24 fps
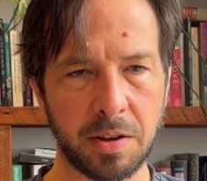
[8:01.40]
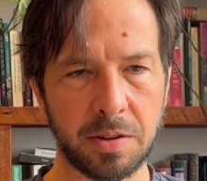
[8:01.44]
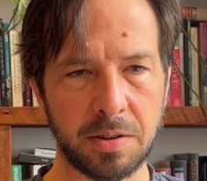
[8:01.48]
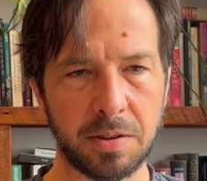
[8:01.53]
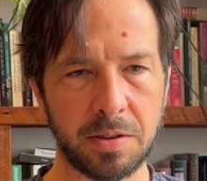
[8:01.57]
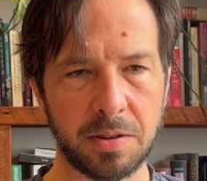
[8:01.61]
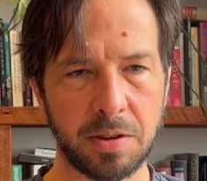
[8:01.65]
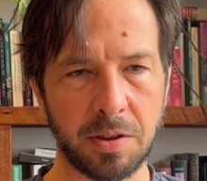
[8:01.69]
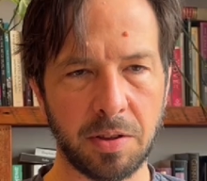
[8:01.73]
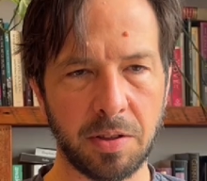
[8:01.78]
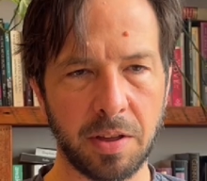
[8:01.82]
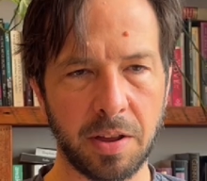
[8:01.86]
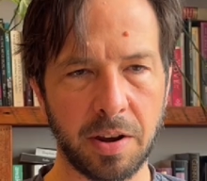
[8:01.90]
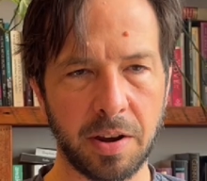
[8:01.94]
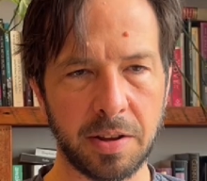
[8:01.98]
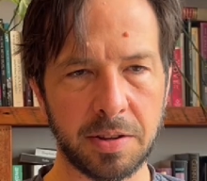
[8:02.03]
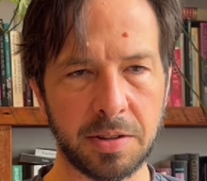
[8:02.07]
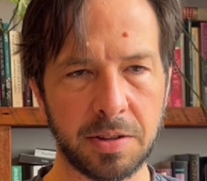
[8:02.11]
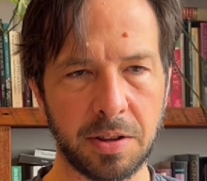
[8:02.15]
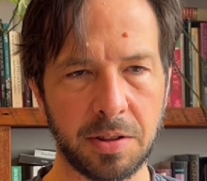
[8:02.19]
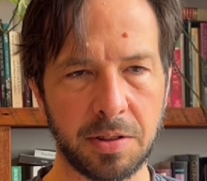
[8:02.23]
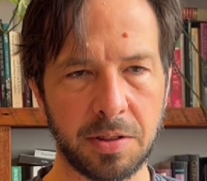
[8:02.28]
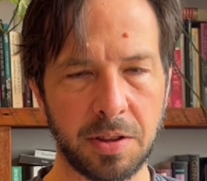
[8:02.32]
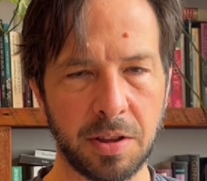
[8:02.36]
so that
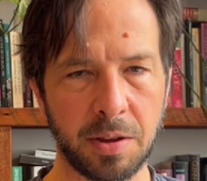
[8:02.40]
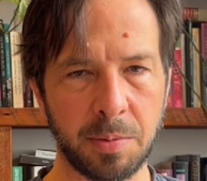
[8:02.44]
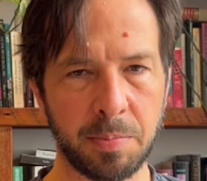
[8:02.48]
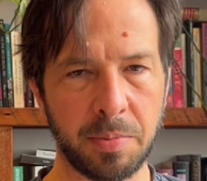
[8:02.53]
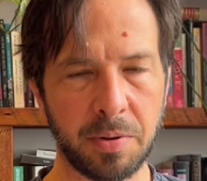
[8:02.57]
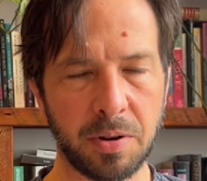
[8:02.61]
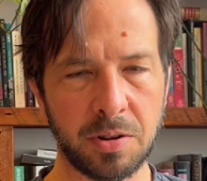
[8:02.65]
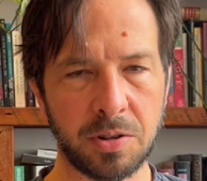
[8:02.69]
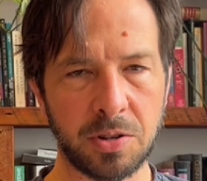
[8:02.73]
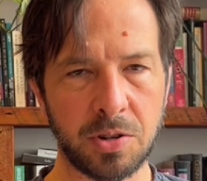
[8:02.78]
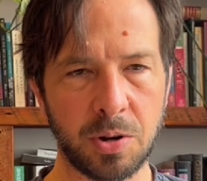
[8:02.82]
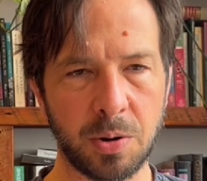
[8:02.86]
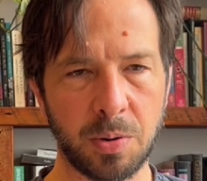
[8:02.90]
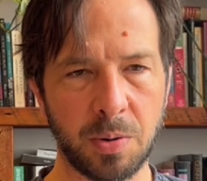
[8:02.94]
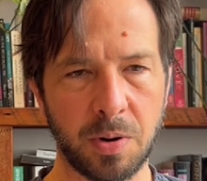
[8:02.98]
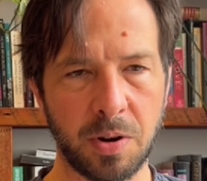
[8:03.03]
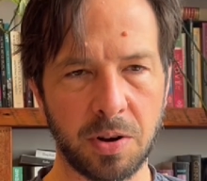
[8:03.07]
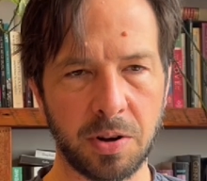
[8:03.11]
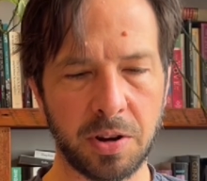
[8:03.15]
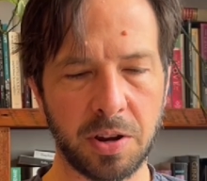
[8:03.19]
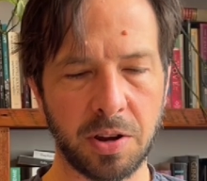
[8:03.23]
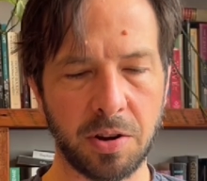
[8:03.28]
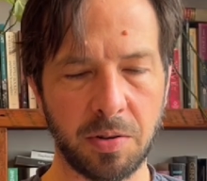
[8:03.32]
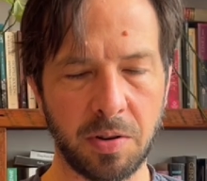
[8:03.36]
it's a deeper, truer
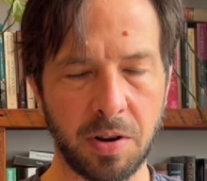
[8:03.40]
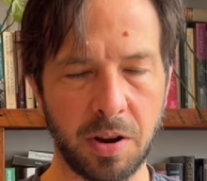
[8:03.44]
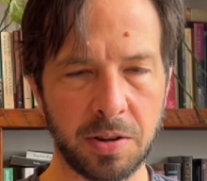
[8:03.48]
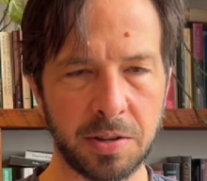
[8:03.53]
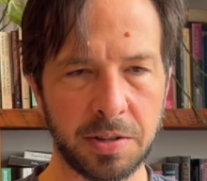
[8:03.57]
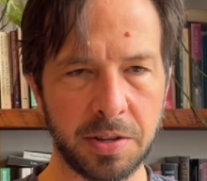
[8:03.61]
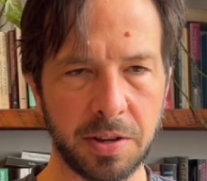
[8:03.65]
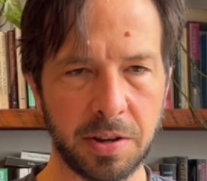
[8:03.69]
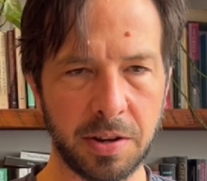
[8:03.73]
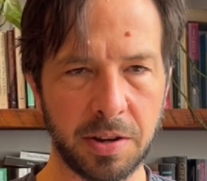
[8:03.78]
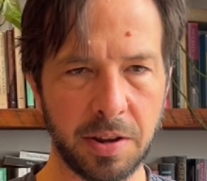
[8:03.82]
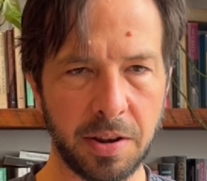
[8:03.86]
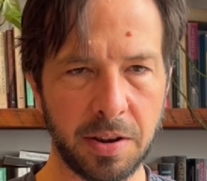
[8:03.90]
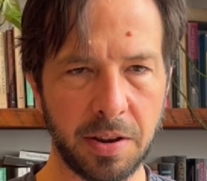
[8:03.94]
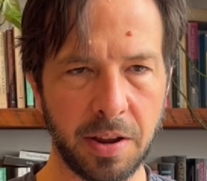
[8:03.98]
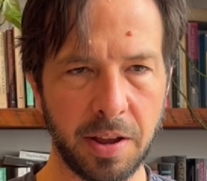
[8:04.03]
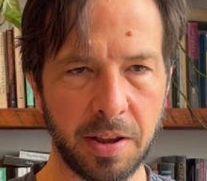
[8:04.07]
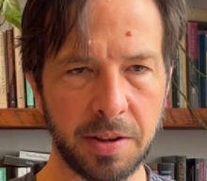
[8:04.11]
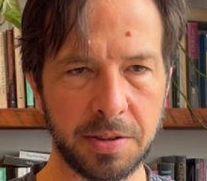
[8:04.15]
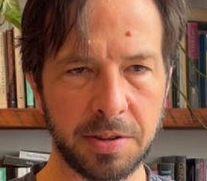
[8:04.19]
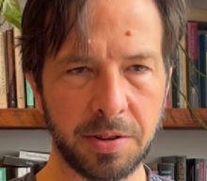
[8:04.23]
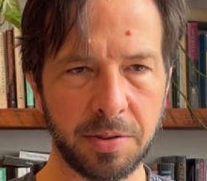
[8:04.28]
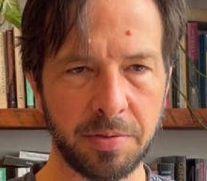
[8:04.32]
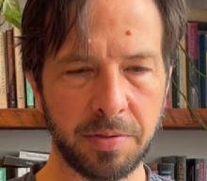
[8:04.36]
curiosity and
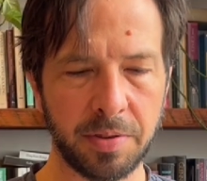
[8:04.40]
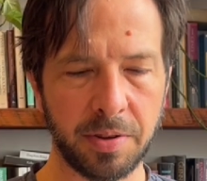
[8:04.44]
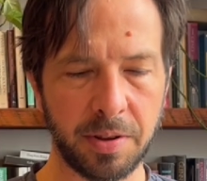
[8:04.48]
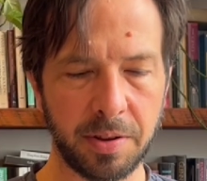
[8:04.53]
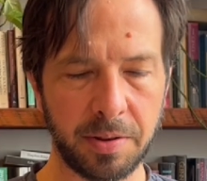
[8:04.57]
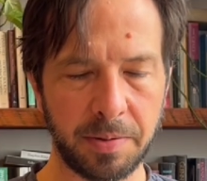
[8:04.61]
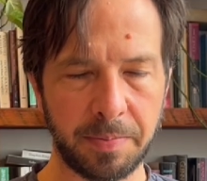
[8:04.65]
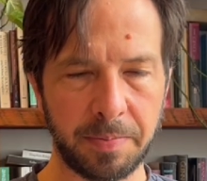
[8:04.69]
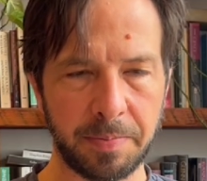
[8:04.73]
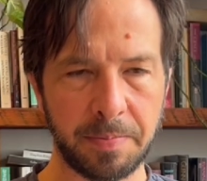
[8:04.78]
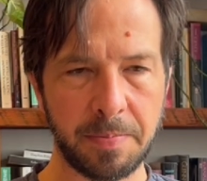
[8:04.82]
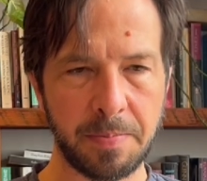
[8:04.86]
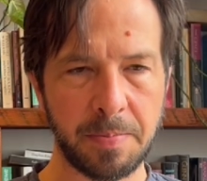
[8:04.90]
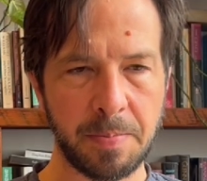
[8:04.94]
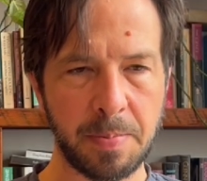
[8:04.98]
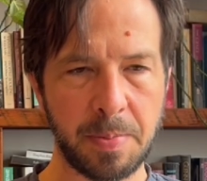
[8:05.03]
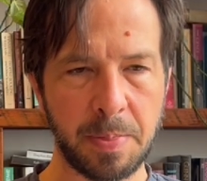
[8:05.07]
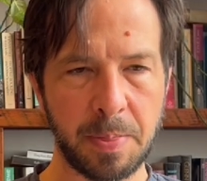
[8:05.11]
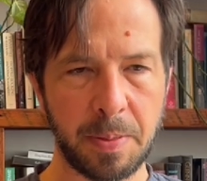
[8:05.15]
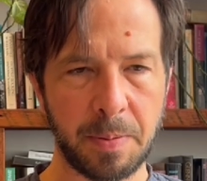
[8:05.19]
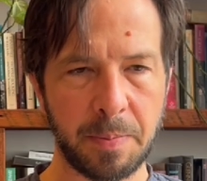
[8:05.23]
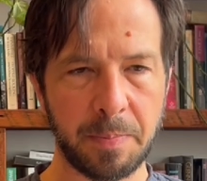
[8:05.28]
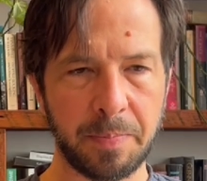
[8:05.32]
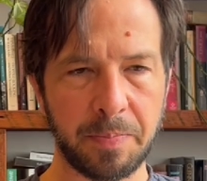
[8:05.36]
less of a
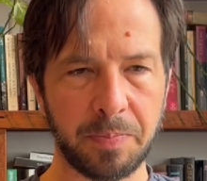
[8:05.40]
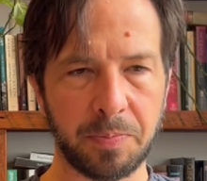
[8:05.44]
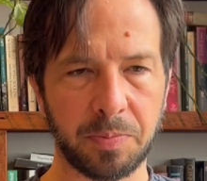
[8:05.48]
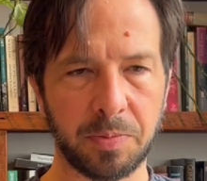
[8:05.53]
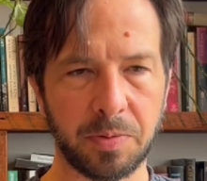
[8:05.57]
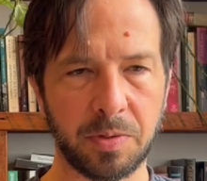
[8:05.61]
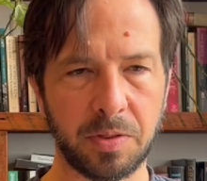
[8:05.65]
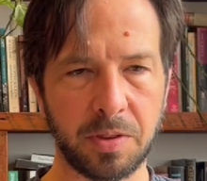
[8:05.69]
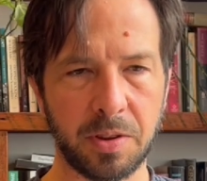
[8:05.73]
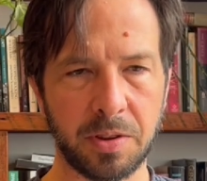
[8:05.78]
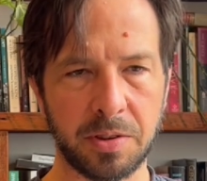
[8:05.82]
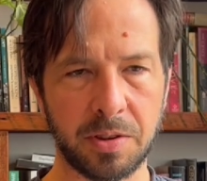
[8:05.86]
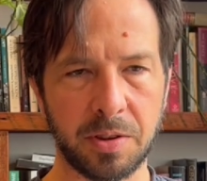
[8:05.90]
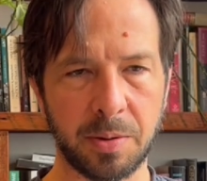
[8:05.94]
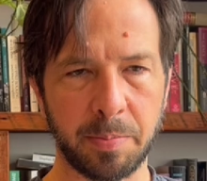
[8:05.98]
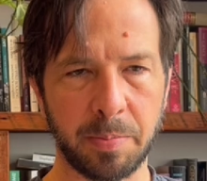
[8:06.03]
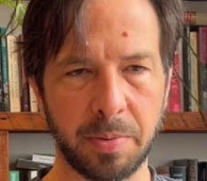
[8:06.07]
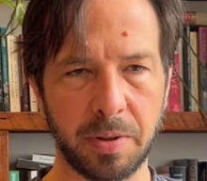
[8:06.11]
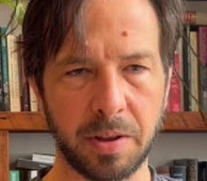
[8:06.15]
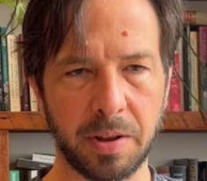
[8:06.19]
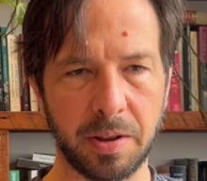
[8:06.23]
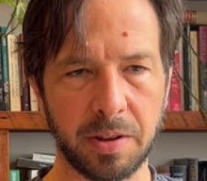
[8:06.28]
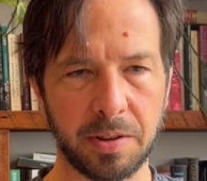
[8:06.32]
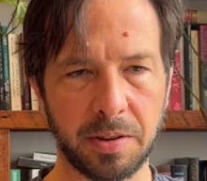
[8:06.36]

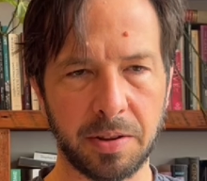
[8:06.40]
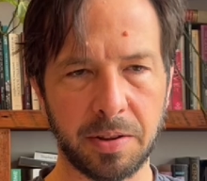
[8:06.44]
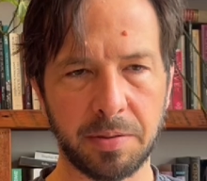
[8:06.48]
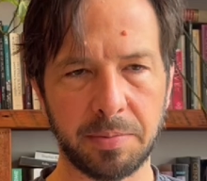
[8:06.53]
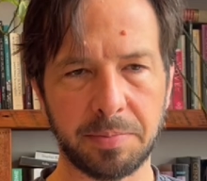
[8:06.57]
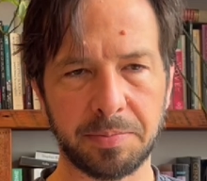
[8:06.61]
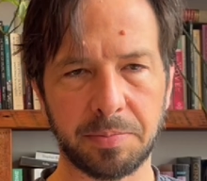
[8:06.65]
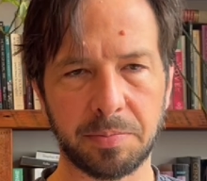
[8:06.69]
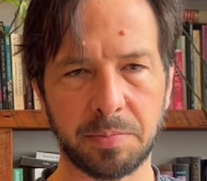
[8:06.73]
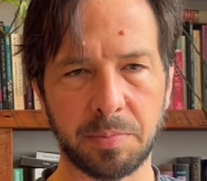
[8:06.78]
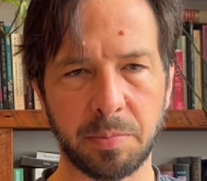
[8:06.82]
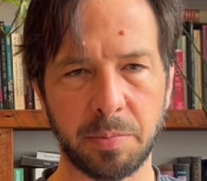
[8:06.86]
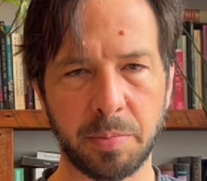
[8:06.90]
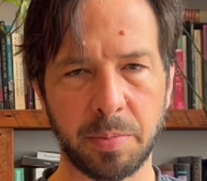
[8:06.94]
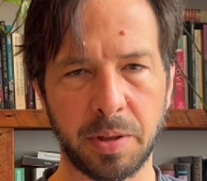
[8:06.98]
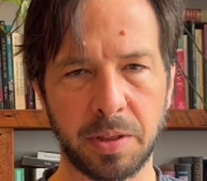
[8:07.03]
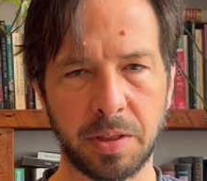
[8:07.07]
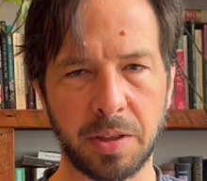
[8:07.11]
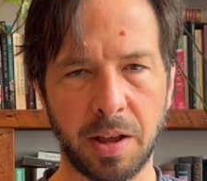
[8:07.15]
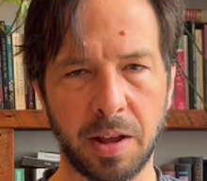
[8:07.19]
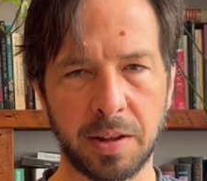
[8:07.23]
disciplined. But